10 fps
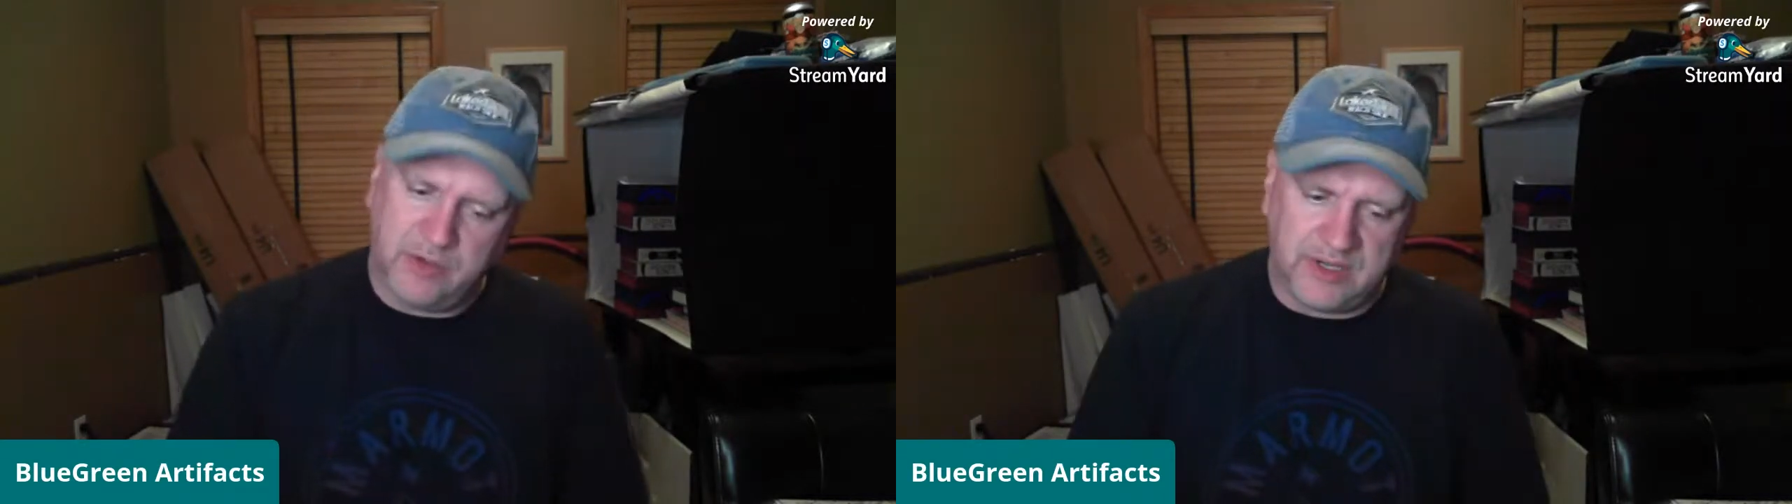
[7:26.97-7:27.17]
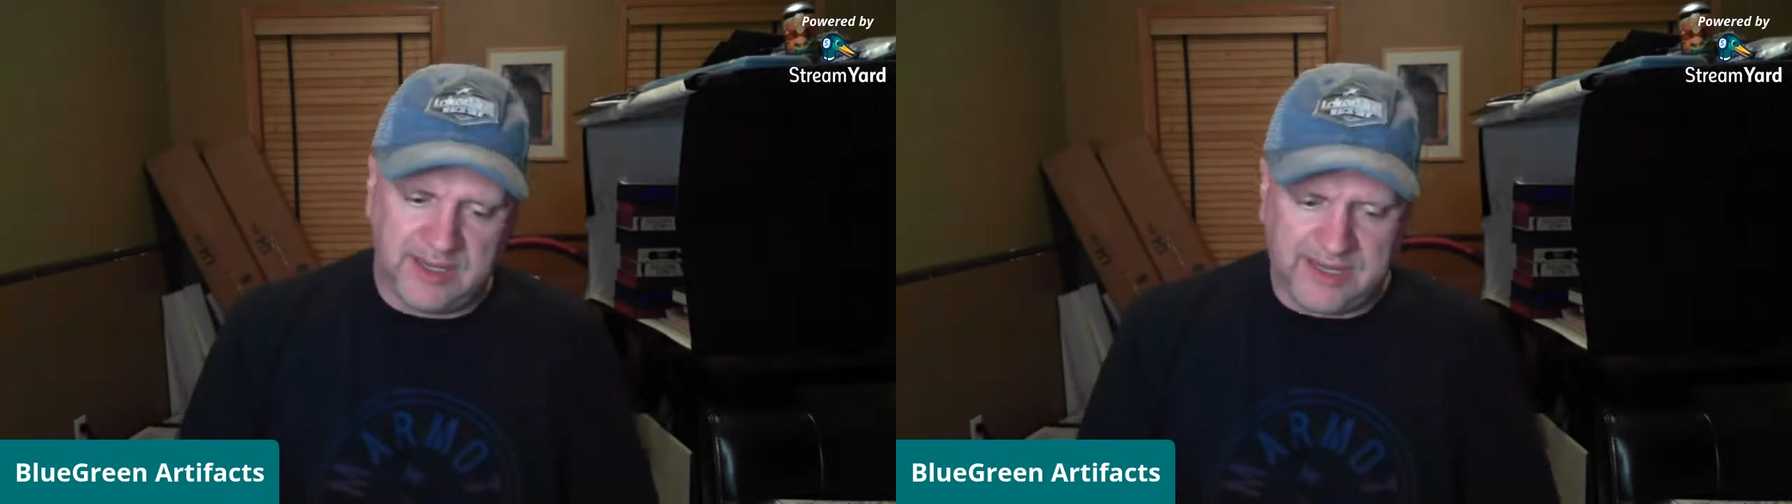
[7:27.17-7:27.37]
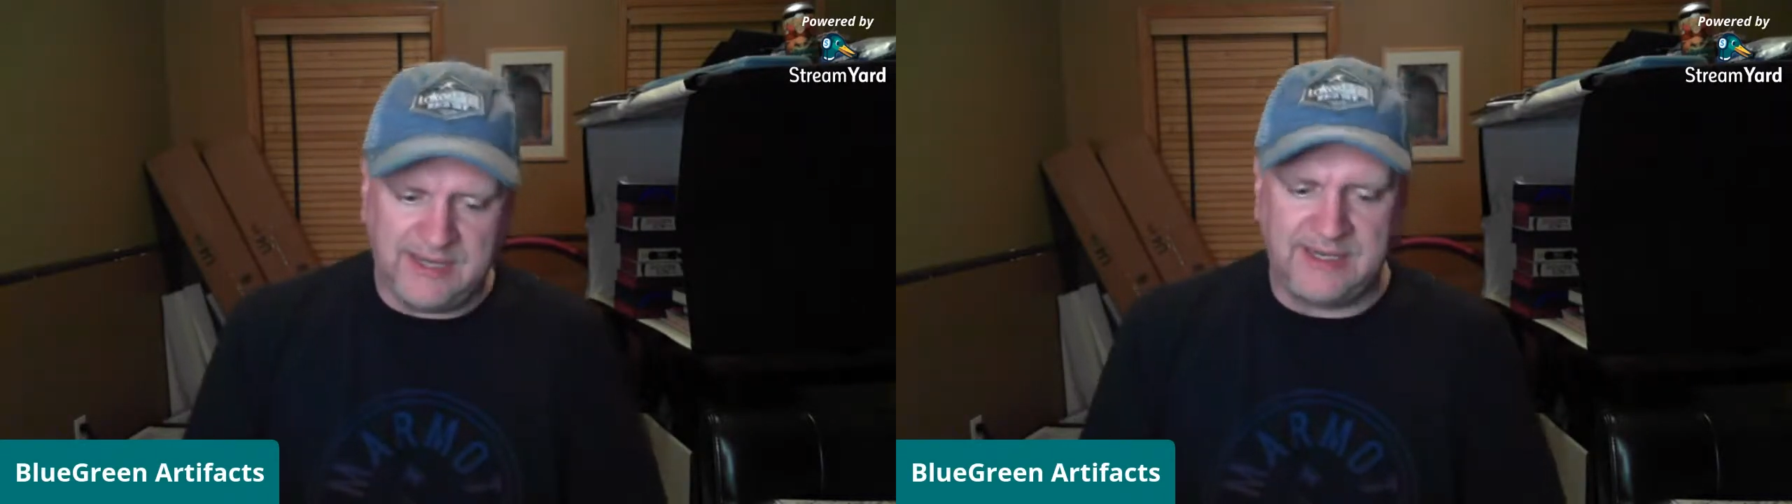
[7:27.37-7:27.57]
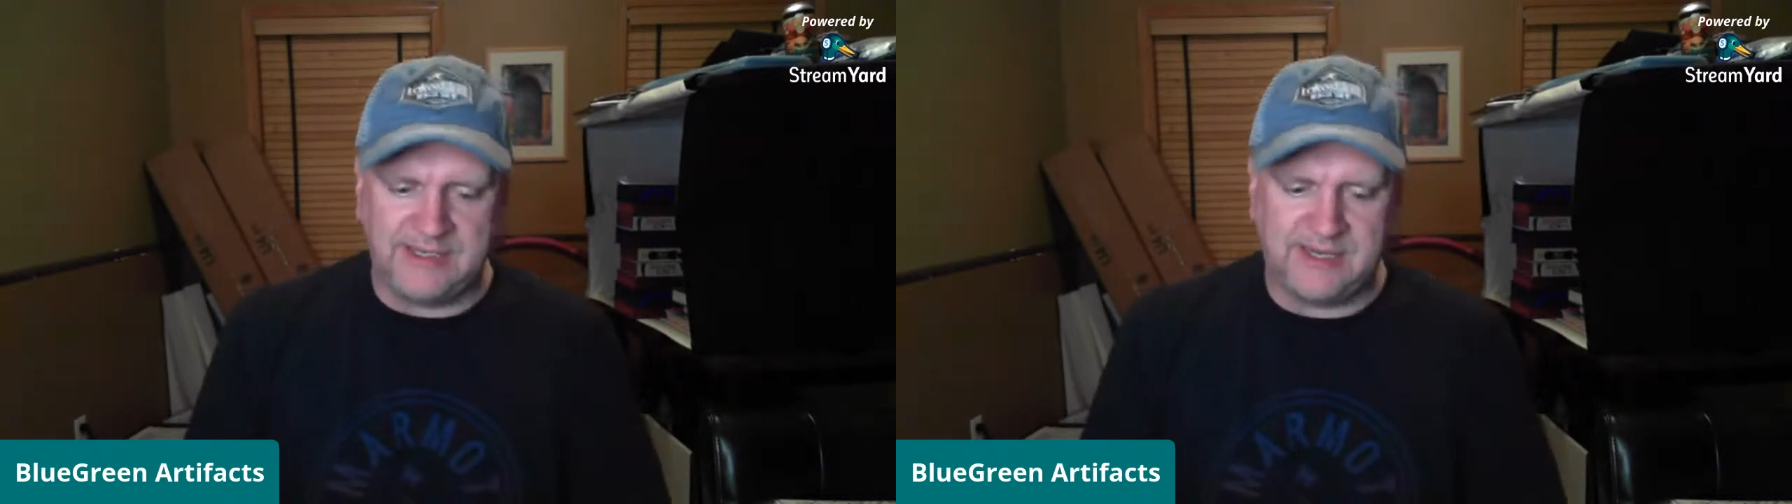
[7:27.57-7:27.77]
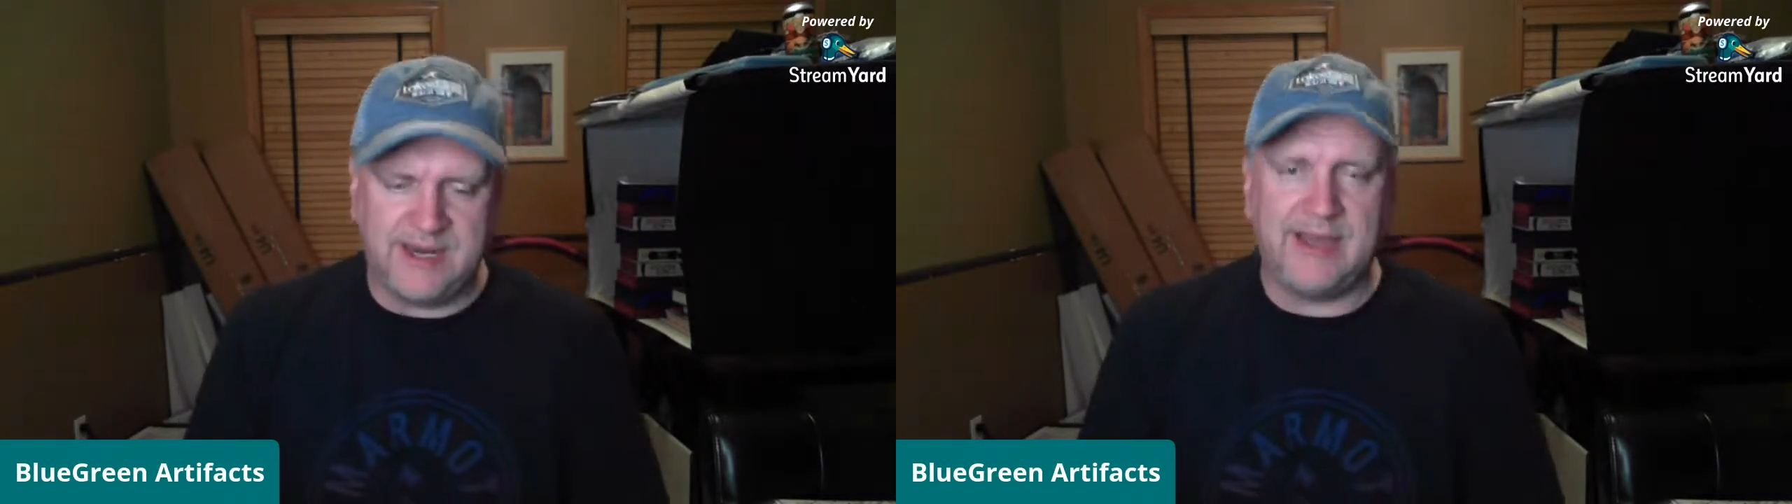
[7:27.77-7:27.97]
you can get
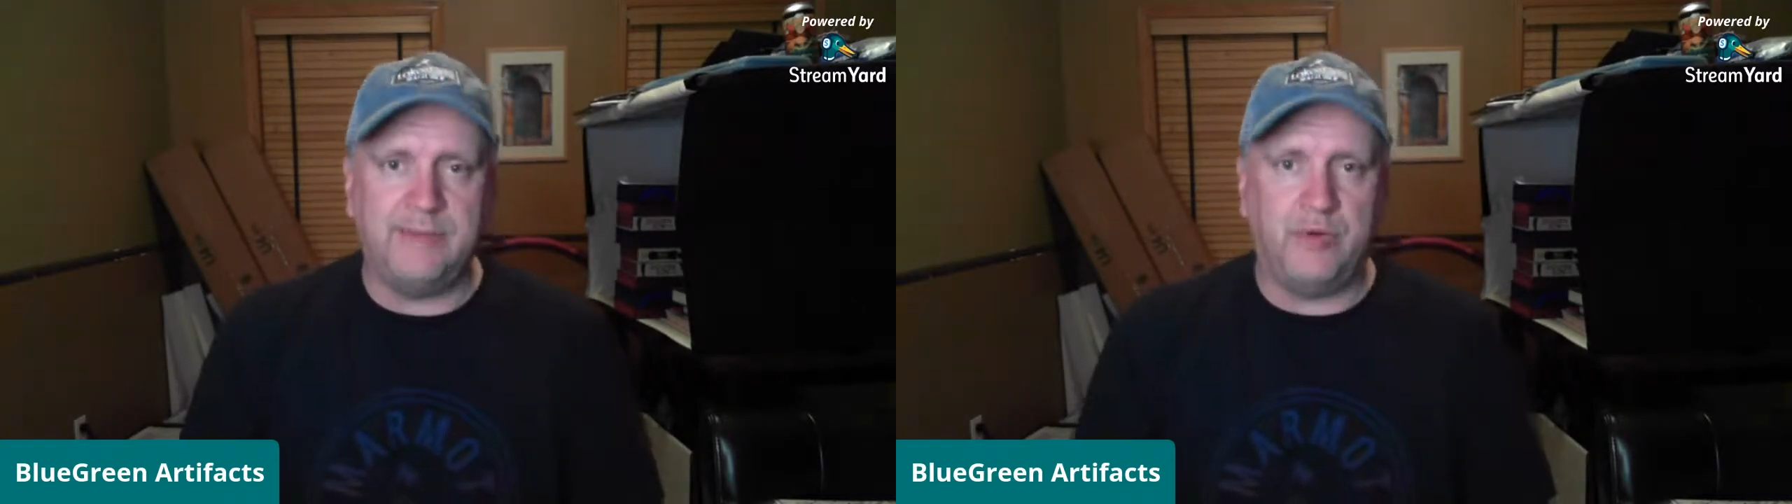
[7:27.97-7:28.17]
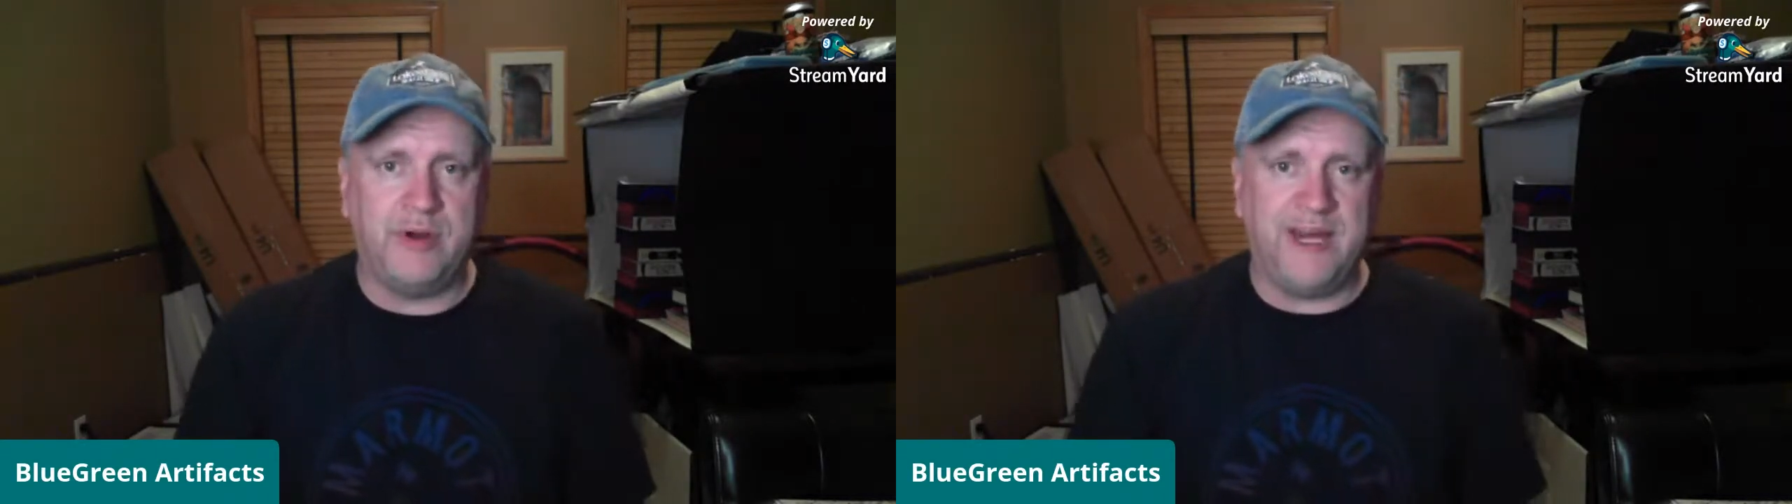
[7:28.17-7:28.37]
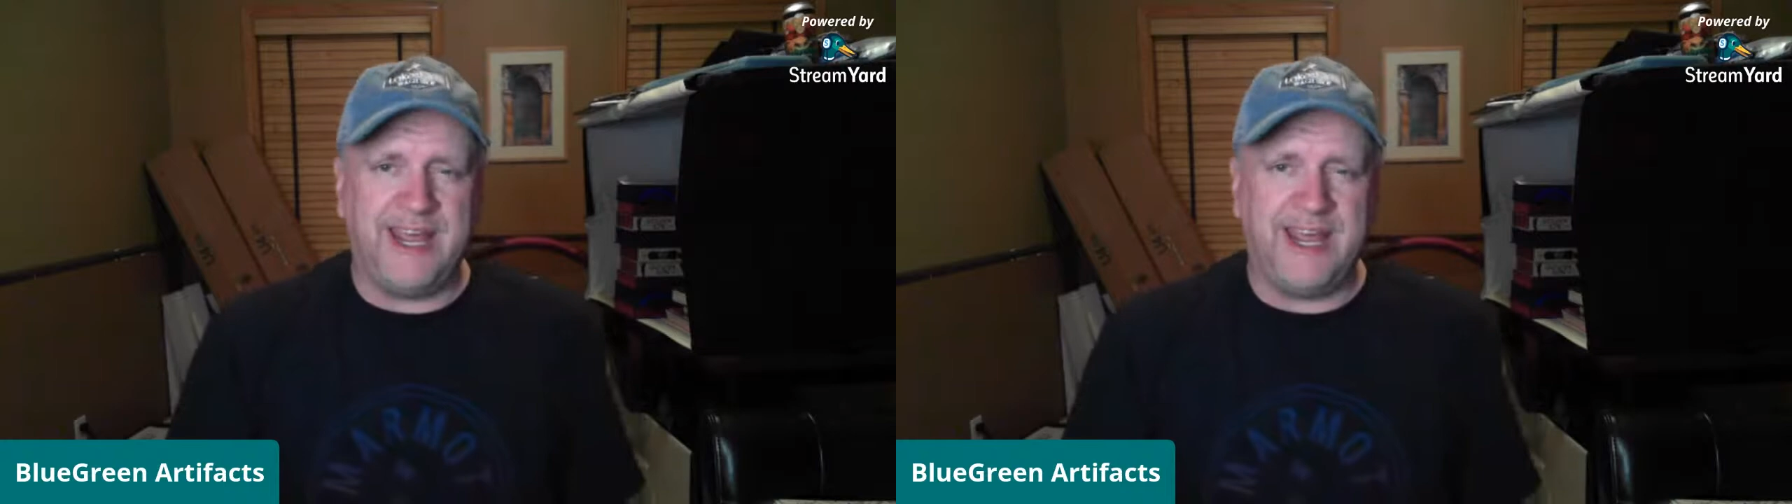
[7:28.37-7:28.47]
is a 9.8.